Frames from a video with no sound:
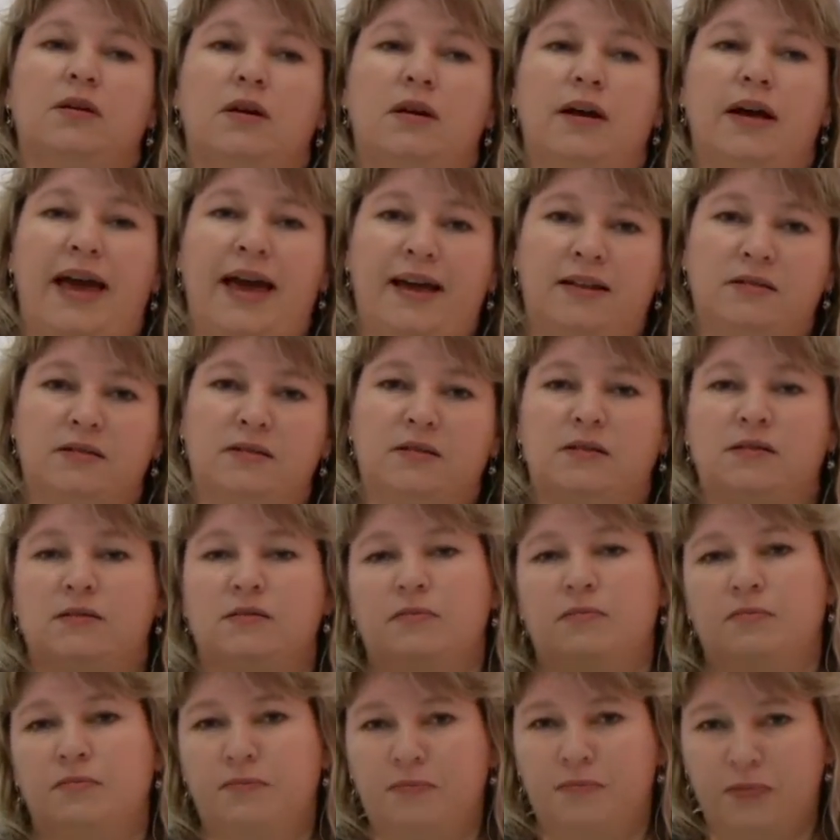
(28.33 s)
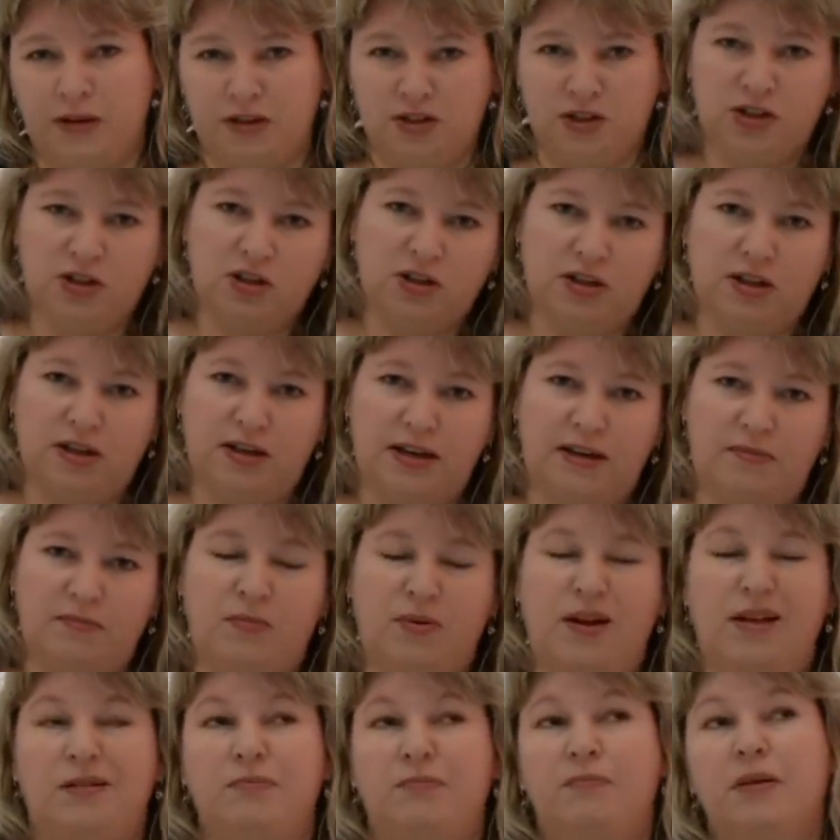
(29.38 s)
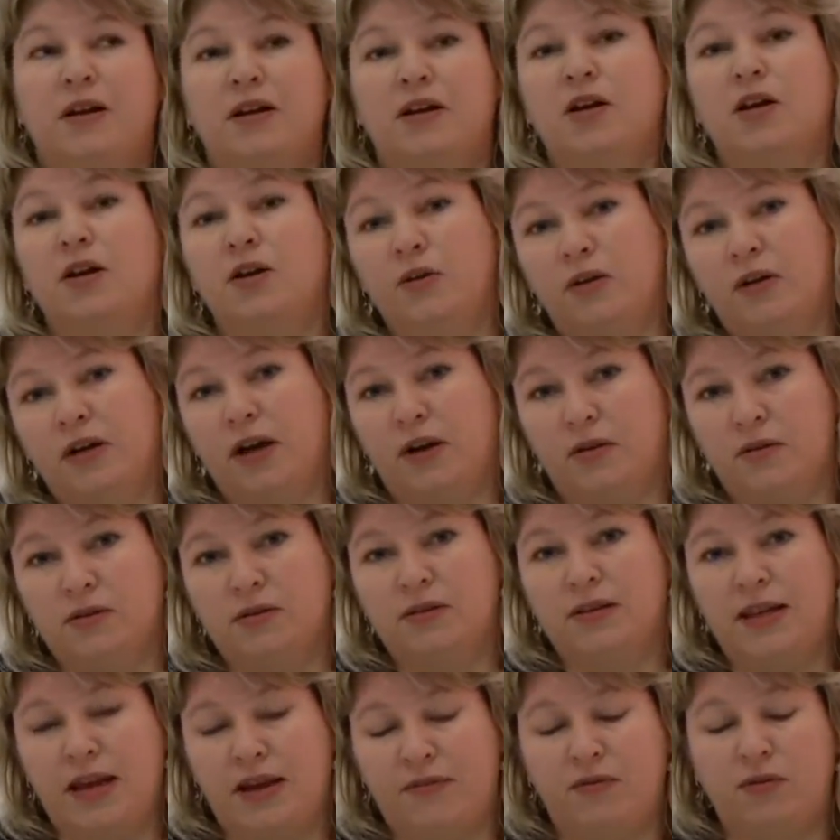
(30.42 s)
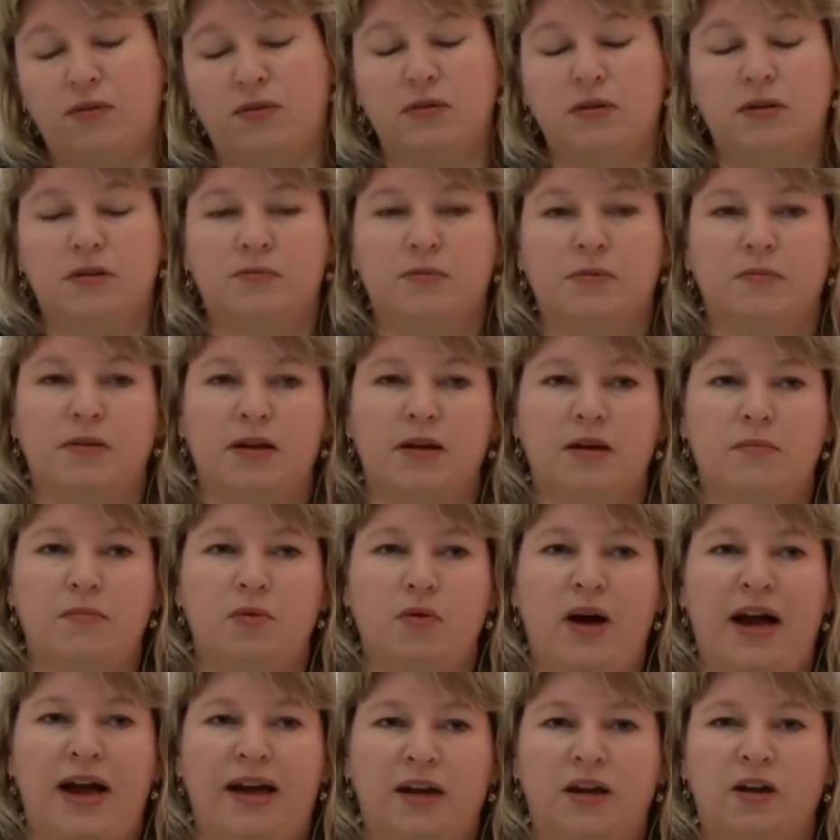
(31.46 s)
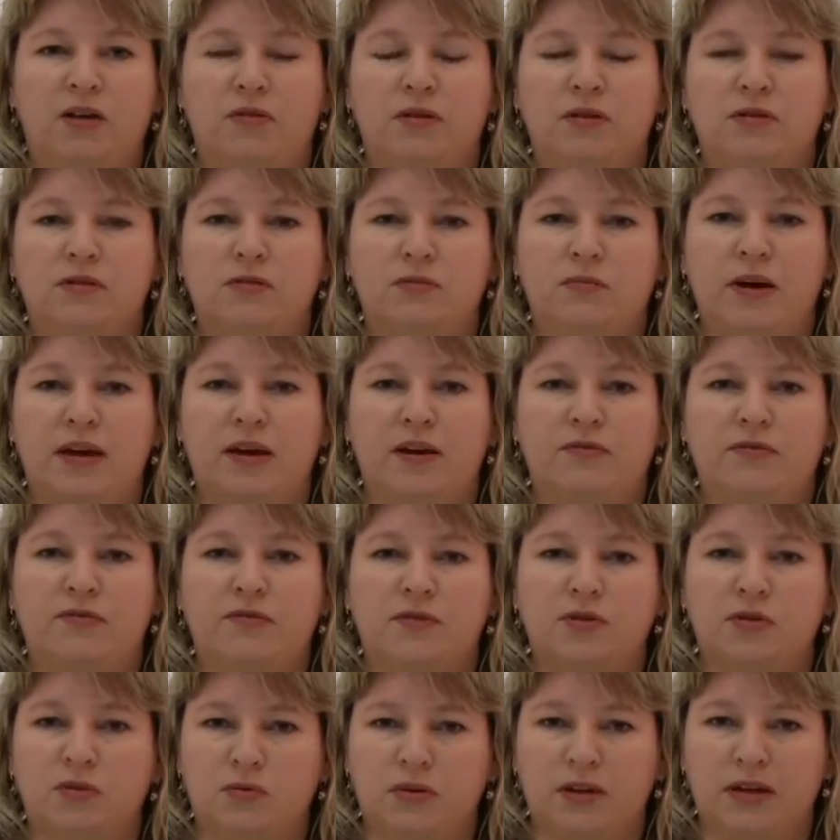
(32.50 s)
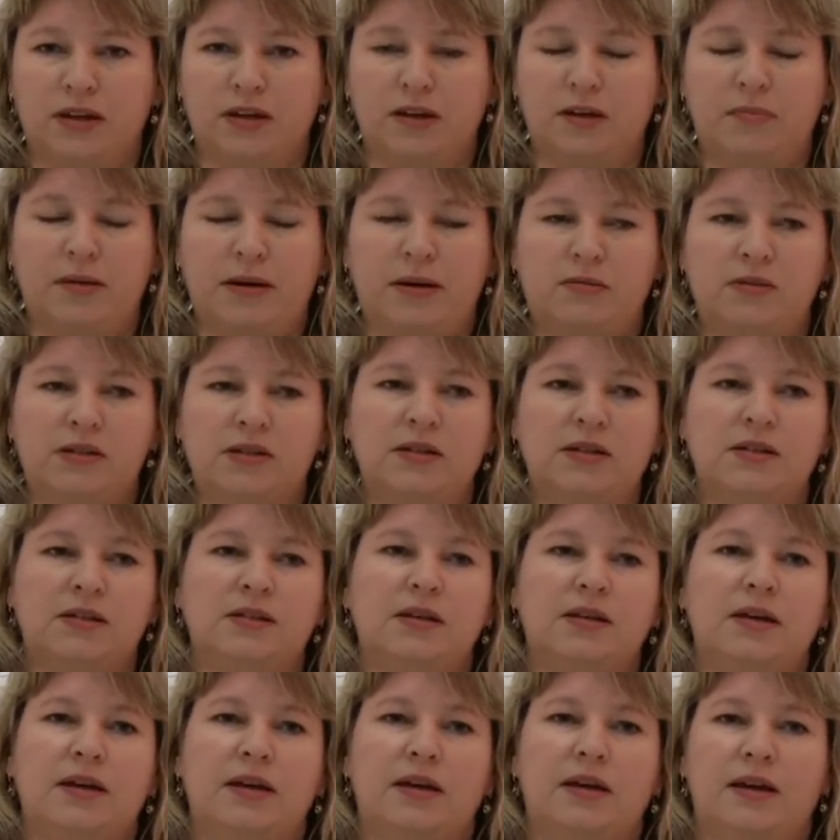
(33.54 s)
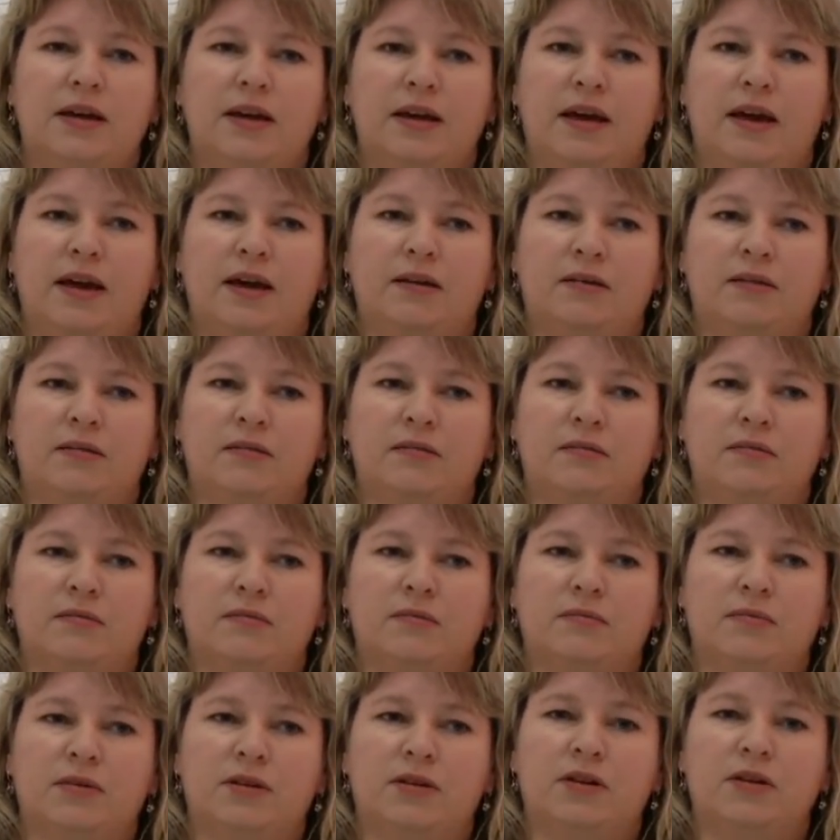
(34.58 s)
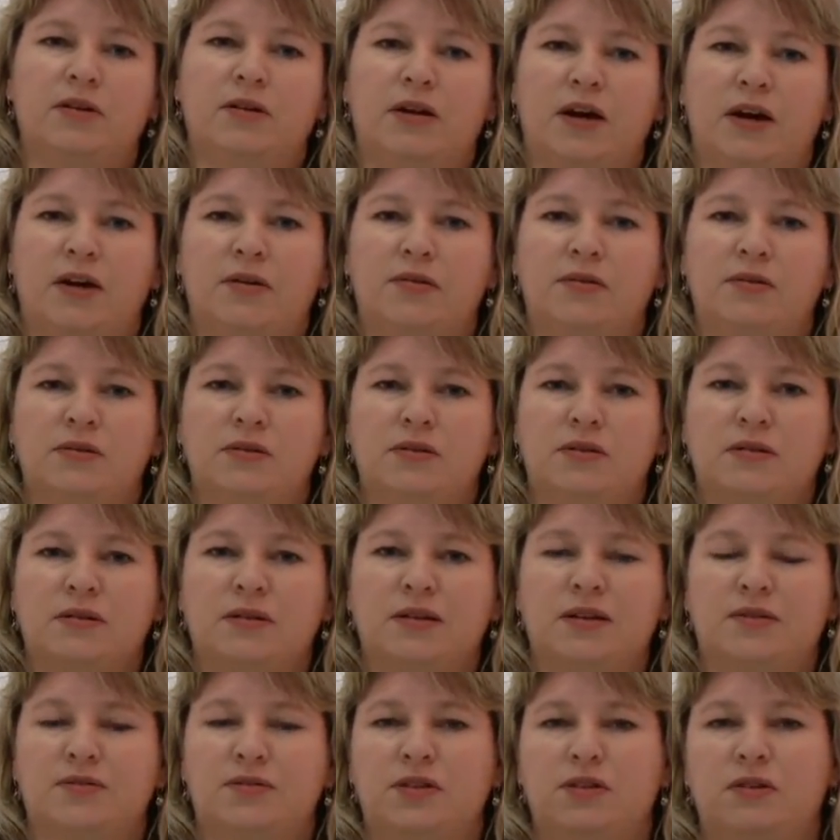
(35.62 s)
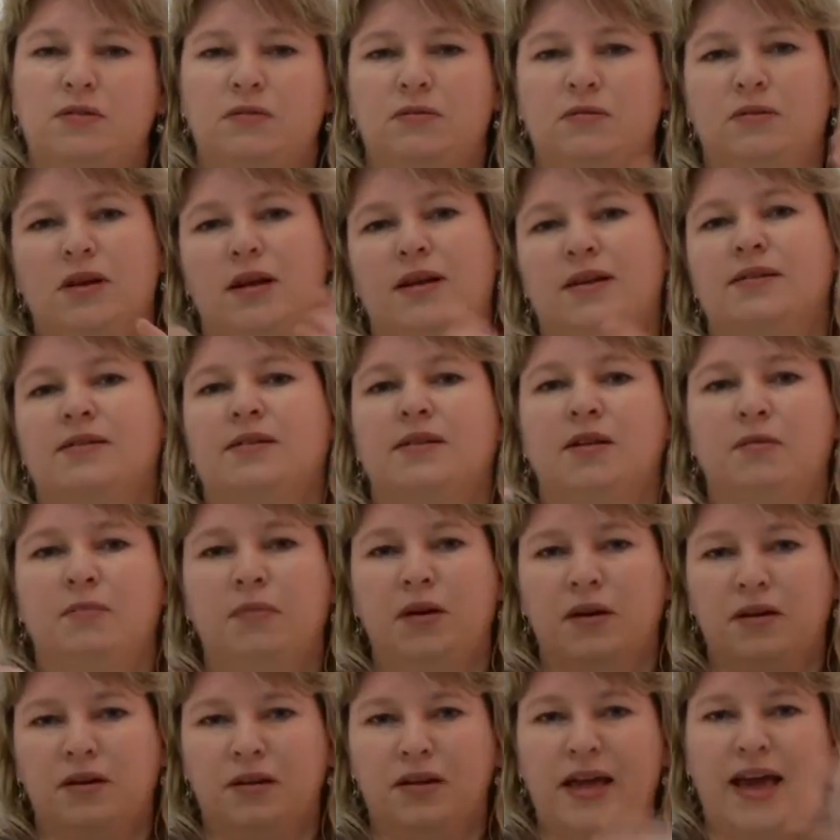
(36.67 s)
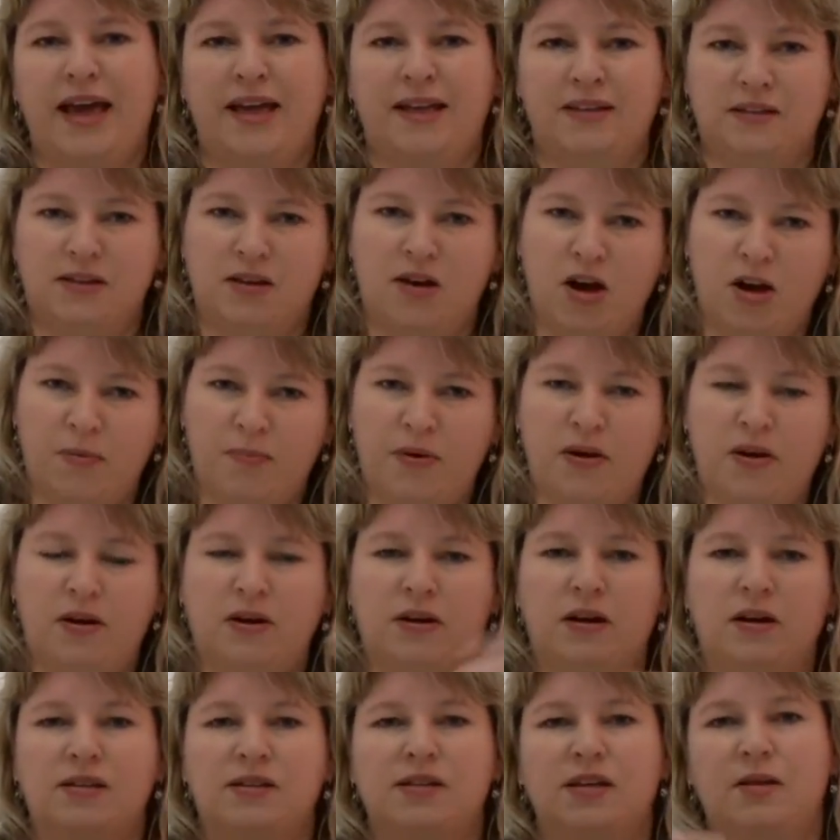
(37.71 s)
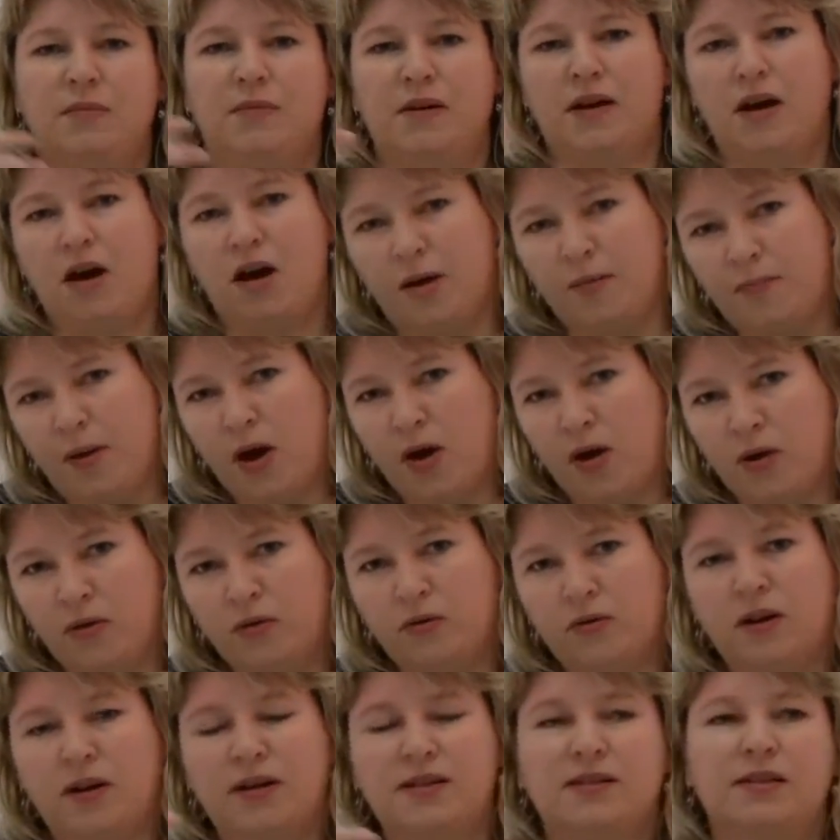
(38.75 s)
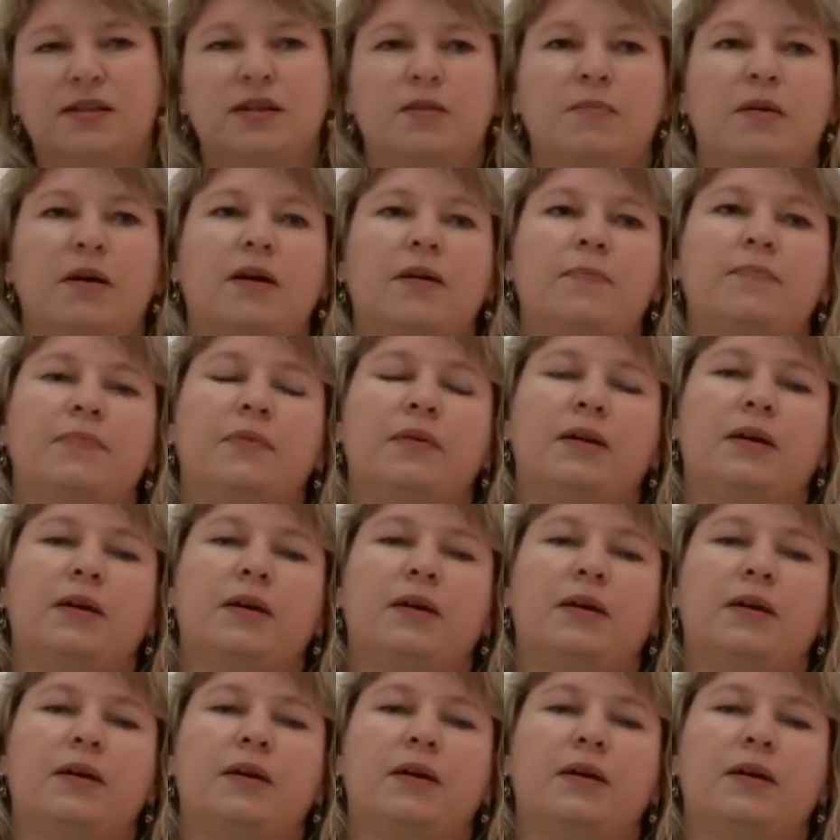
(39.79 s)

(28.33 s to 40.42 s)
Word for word: hence blood sugar, well, blood glucose level is probably a more accurate way of talking about it. Glucose gives you glycemia, hence hyperglycemia, hypoglycemia.